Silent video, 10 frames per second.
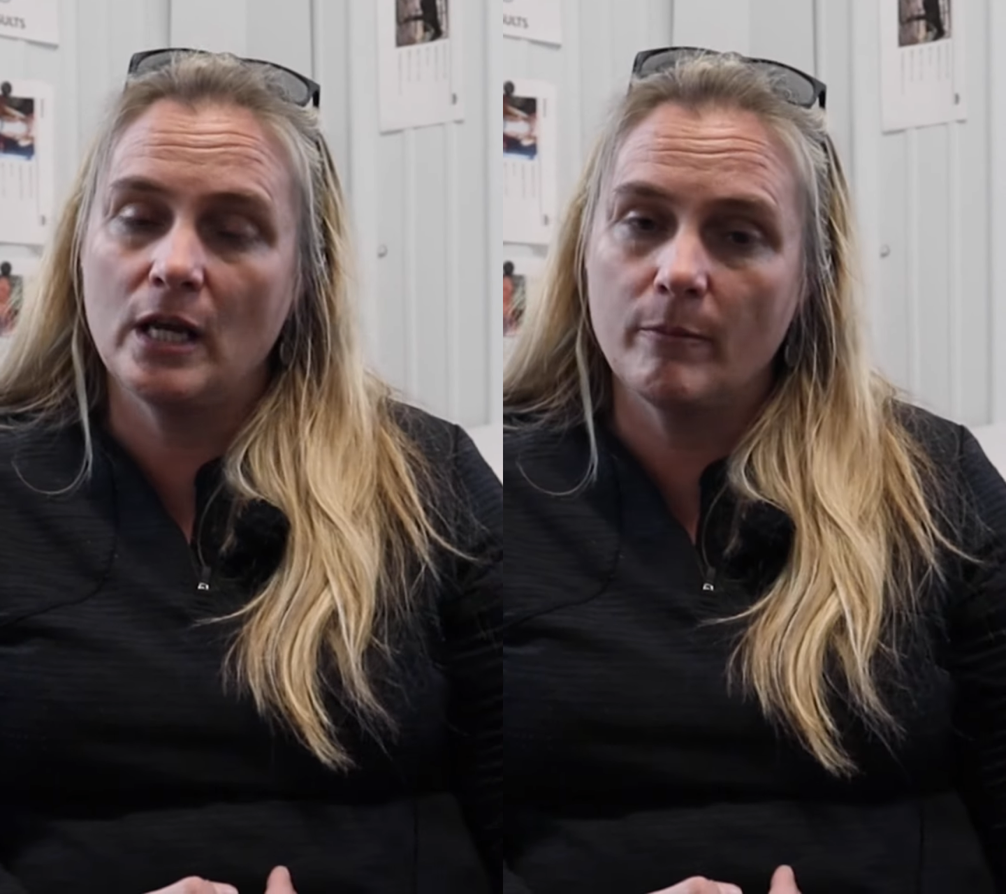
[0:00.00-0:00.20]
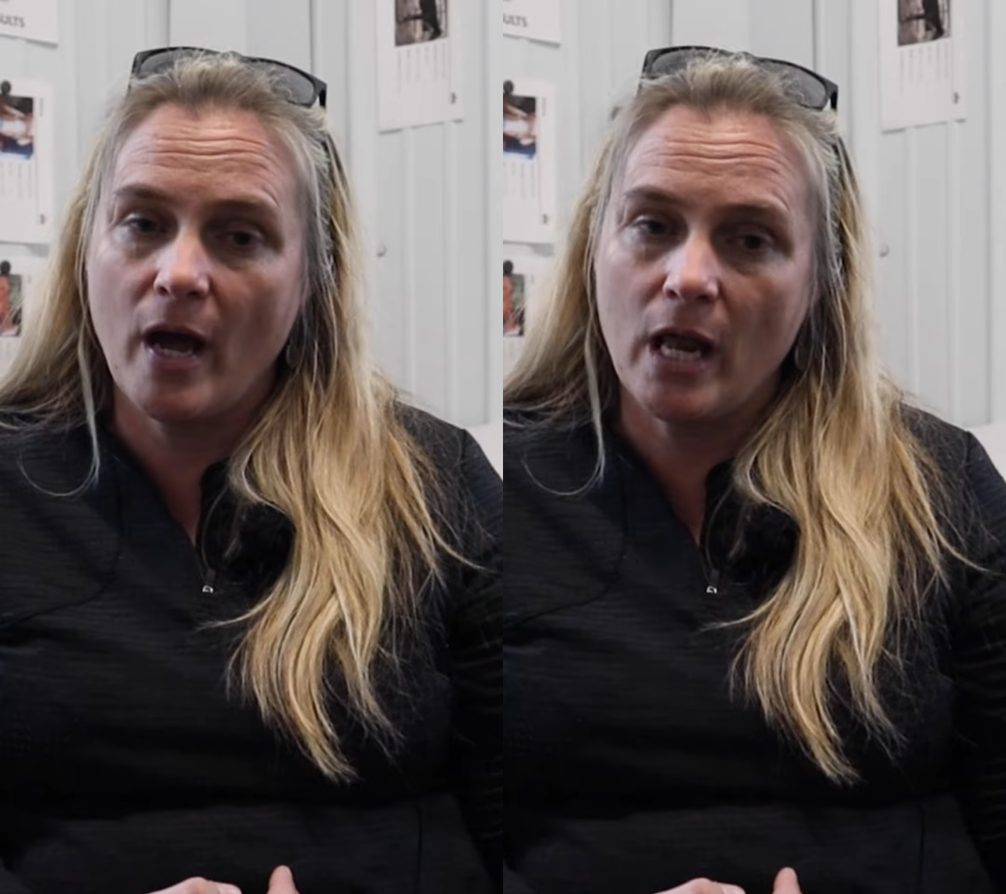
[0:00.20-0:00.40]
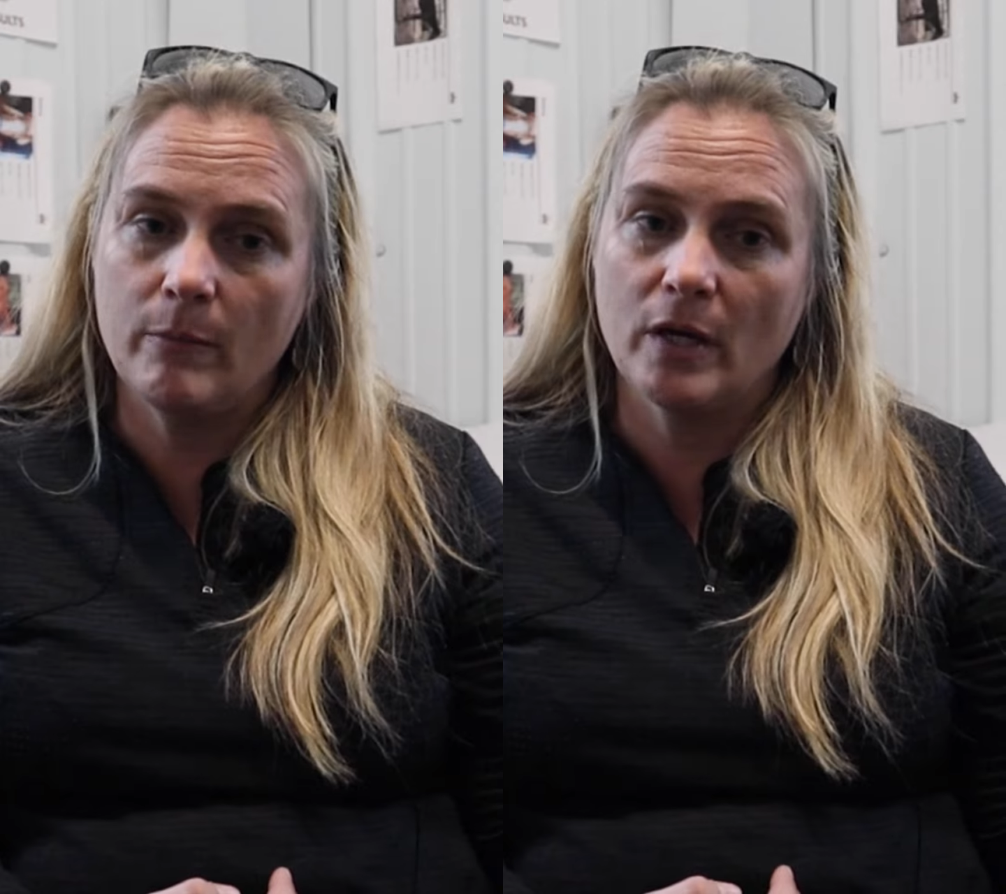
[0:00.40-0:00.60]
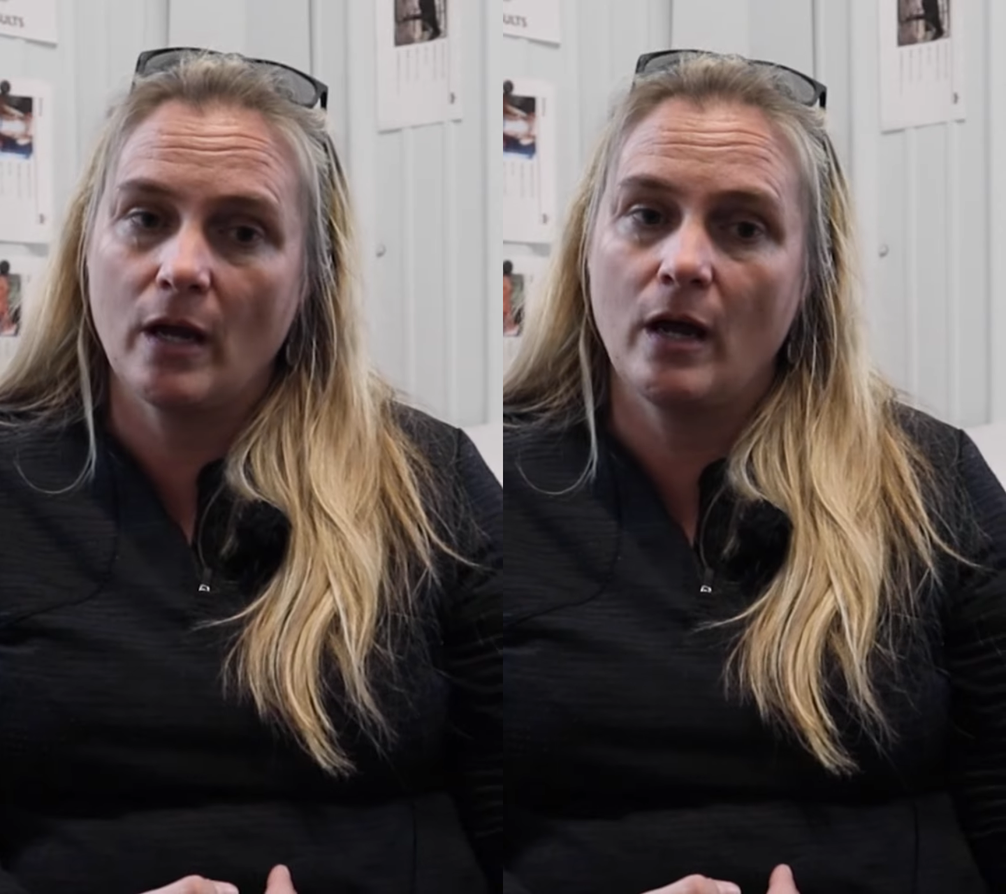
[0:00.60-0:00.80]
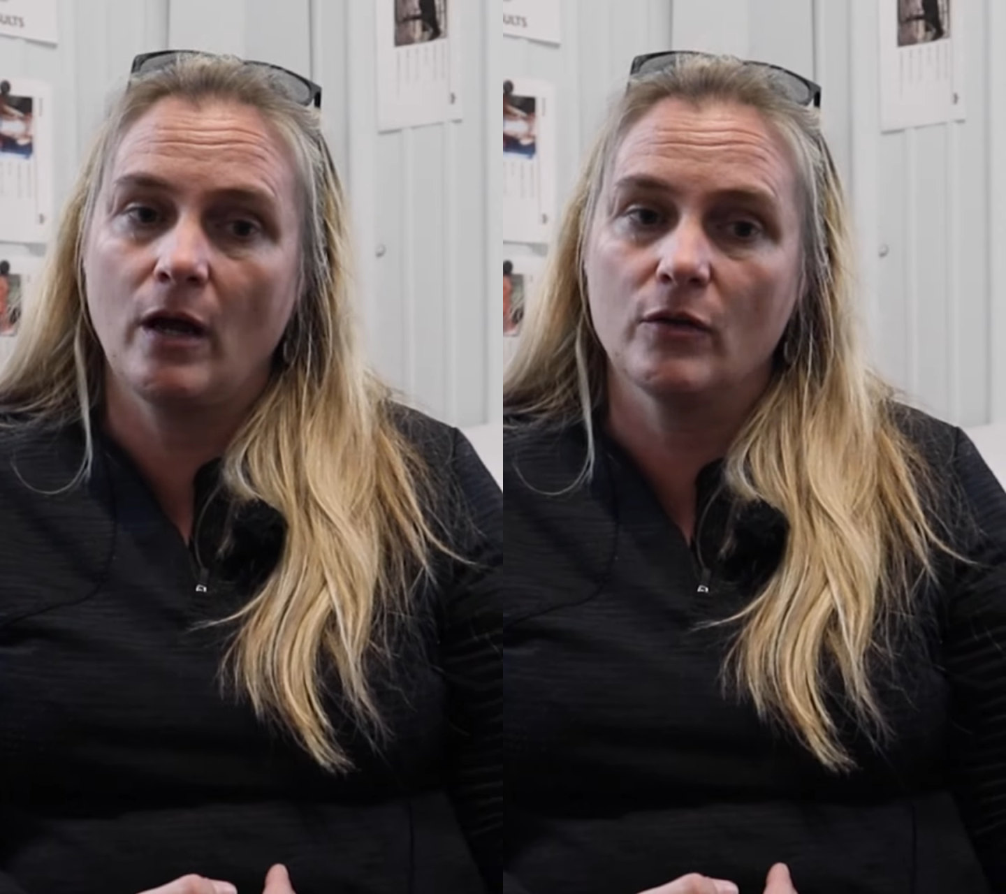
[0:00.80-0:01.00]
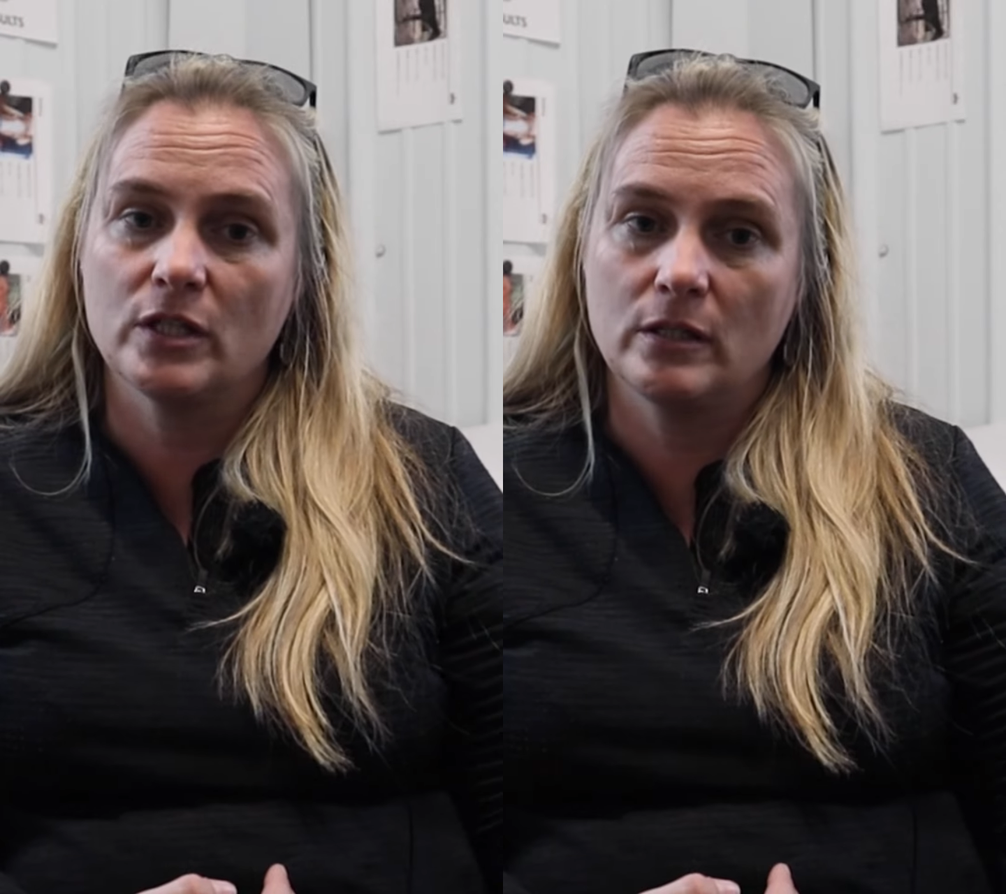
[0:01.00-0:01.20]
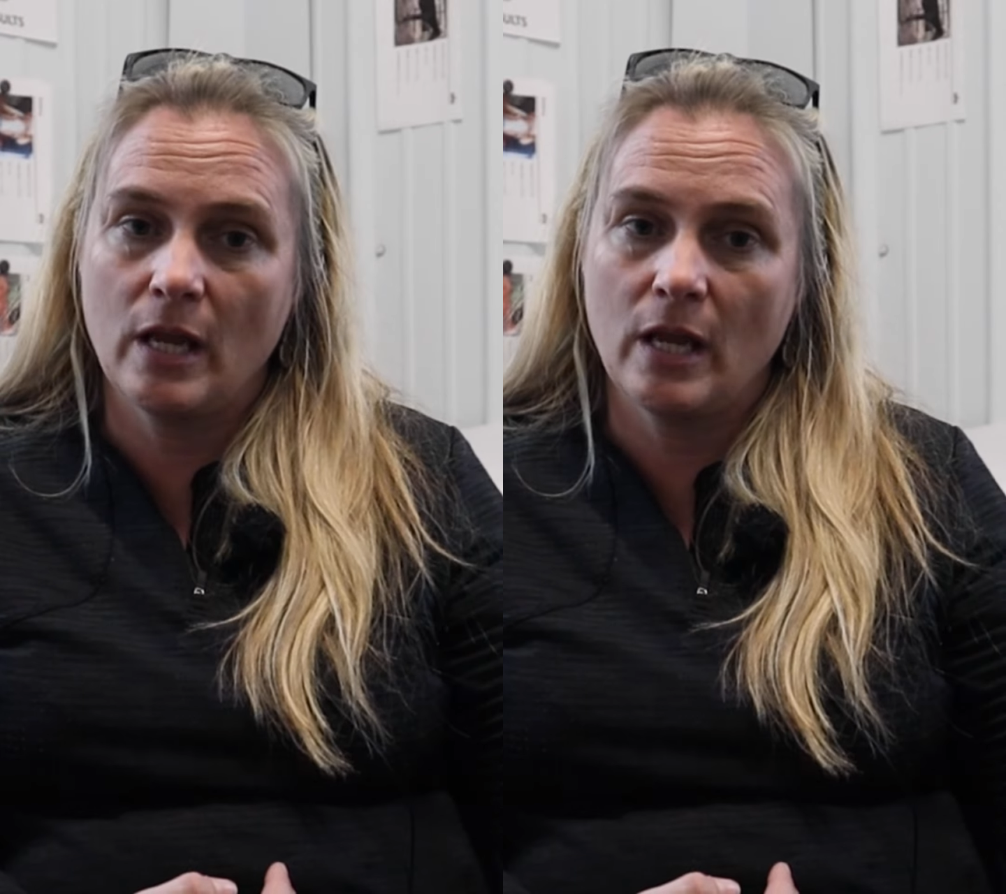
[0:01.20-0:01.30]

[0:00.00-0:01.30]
anybody because